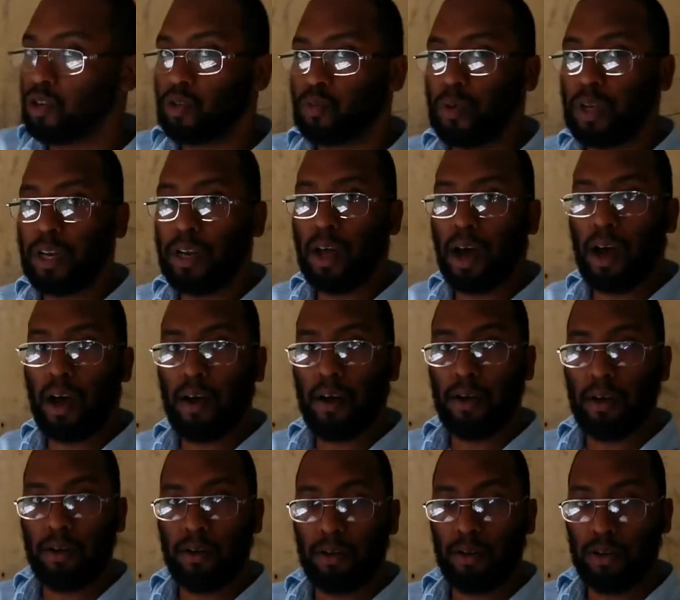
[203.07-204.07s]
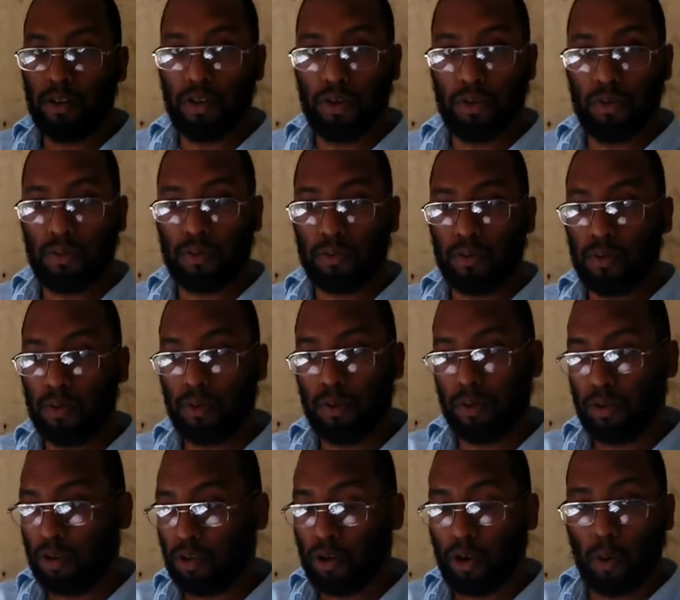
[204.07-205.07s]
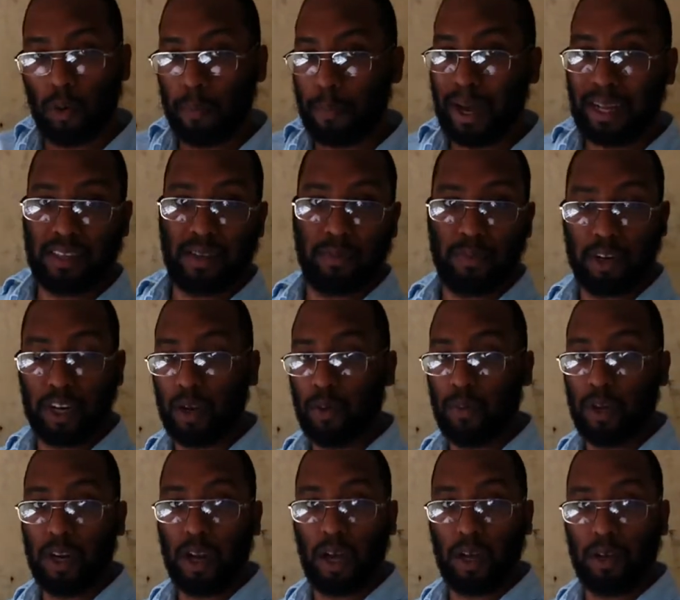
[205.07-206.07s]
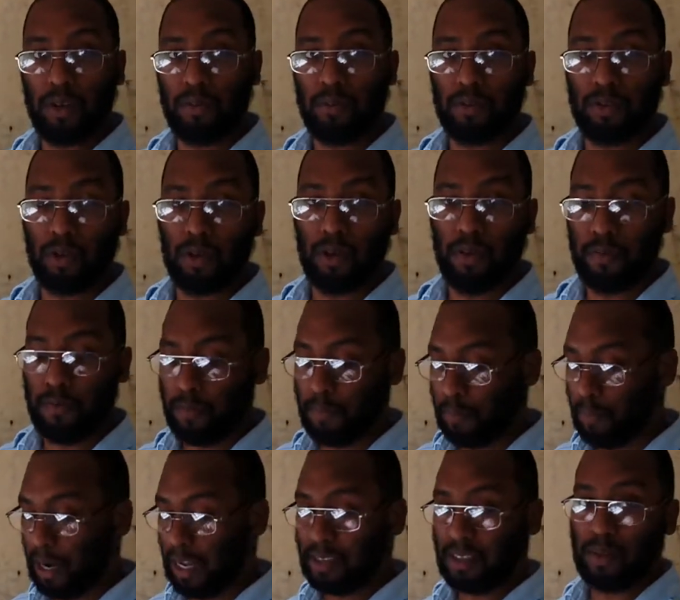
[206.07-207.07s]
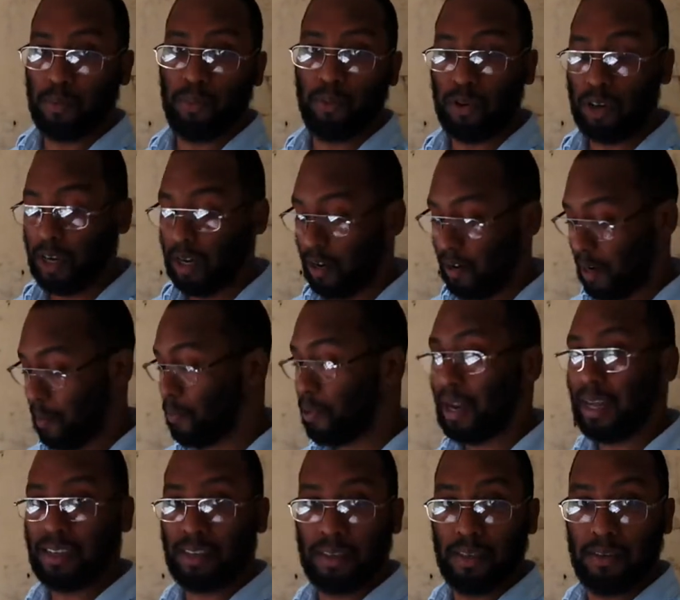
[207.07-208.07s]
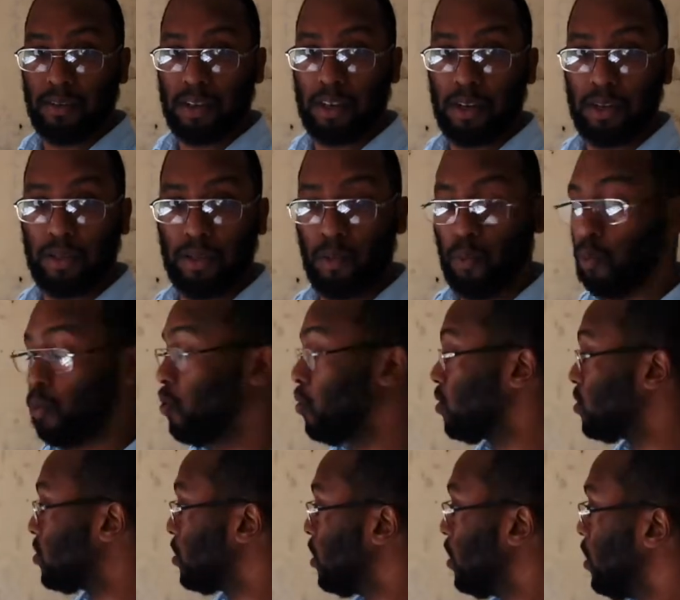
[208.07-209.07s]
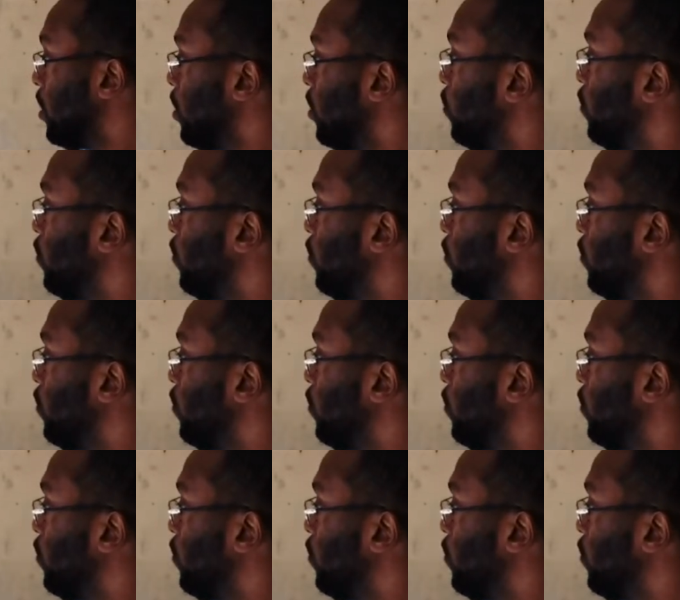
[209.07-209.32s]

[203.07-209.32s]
because we're not going back to brick and we're not sort of plasterboarding and plastering the walls,